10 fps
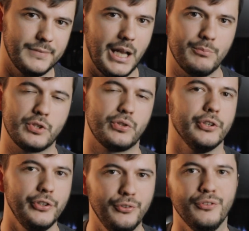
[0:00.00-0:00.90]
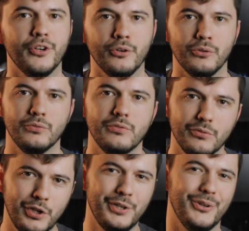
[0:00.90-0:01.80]
I'm sure you know,
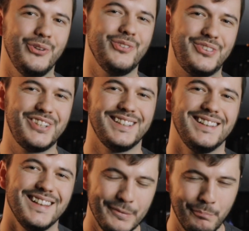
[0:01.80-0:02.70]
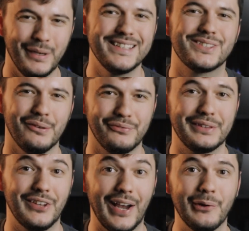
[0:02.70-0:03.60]
based off the
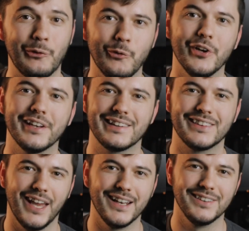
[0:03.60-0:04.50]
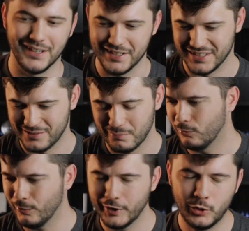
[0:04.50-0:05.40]
title, what that does.
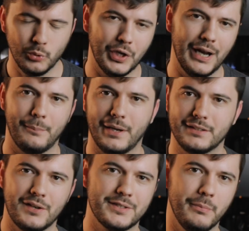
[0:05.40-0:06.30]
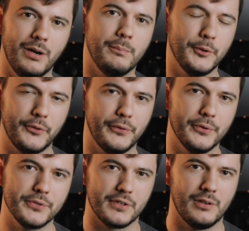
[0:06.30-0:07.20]
Really cool app. I talked about both of
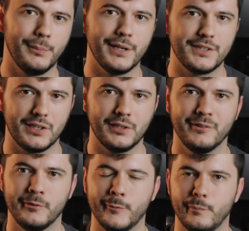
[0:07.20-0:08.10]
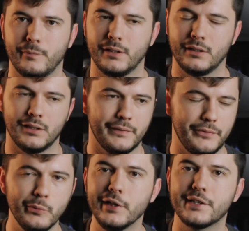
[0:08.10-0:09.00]
those on my channel a
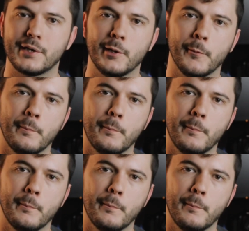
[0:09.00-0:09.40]
few weeks ago.